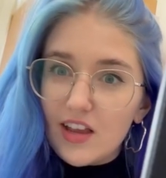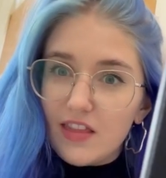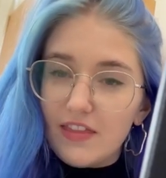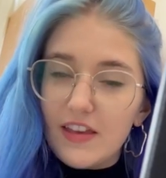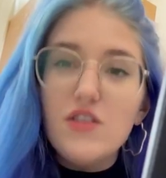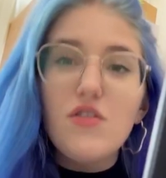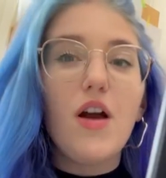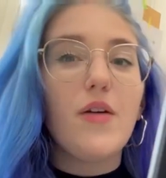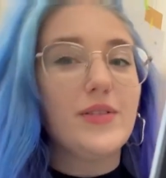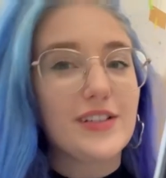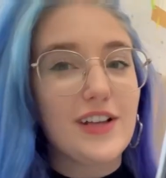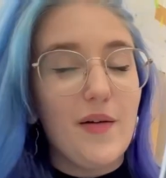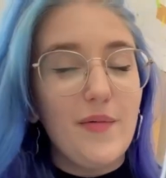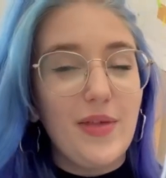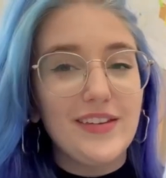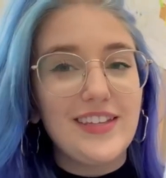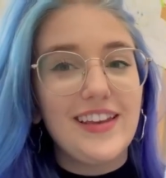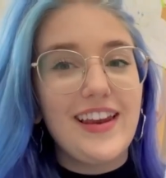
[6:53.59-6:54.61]
They knew I was coming.
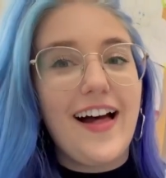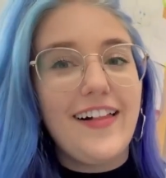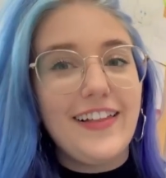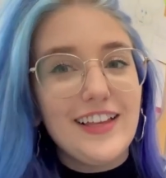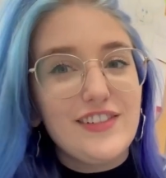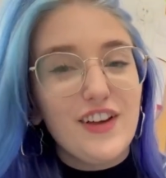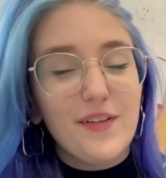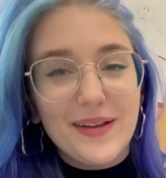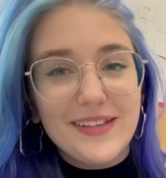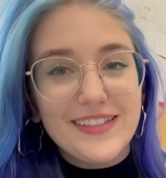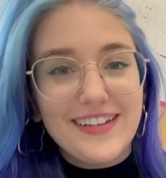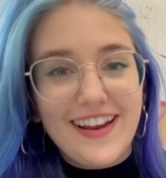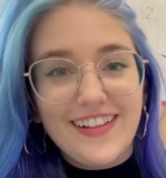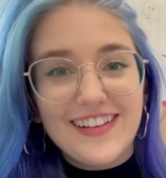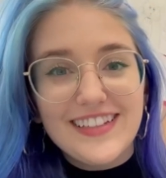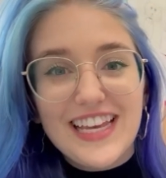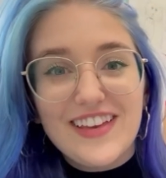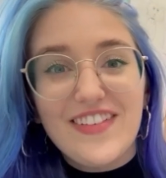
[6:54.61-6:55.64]
They said, Allie's filming today.
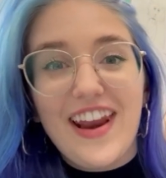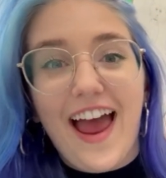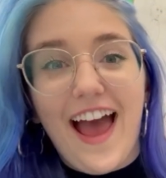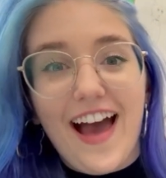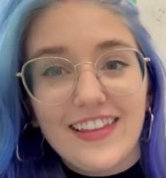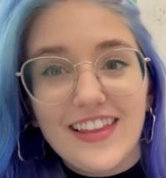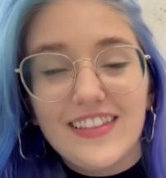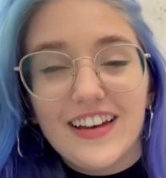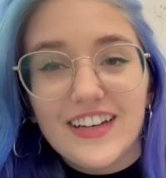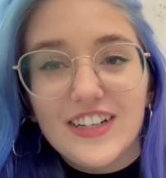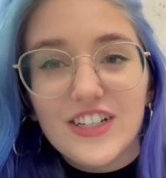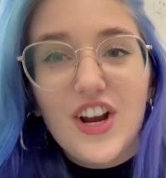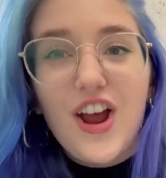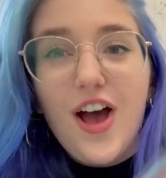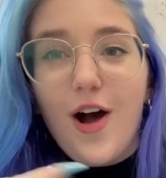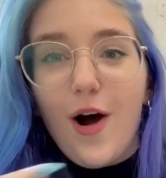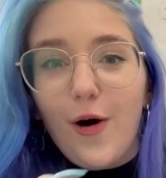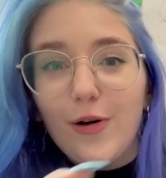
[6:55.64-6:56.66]
Let's give an Allie lunch.
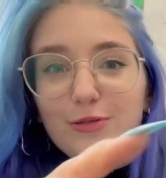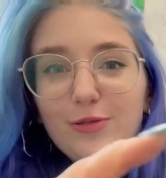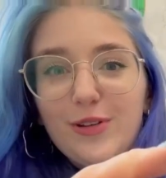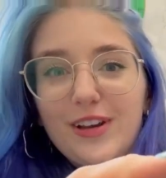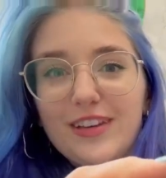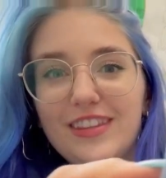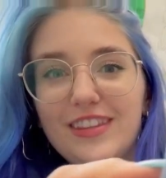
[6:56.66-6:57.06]
Also, look at